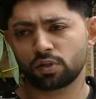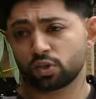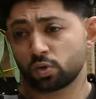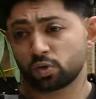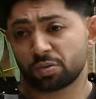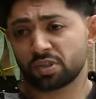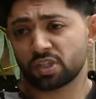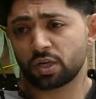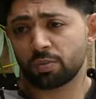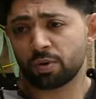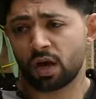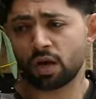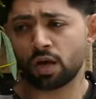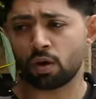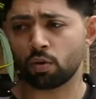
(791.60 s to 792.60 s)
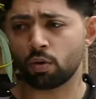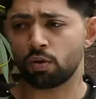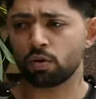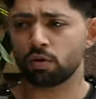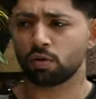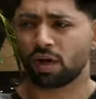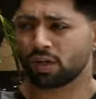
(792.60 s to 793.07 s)
just wants me to keep an eye out.
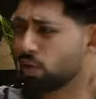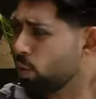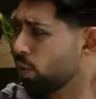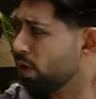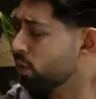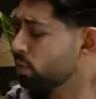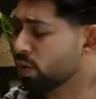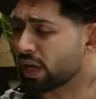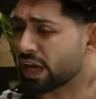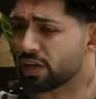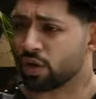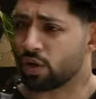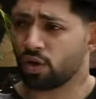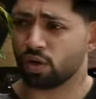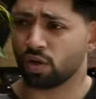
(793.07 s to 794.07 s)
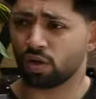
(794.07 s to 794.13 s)
I don't want anyone getting hurt.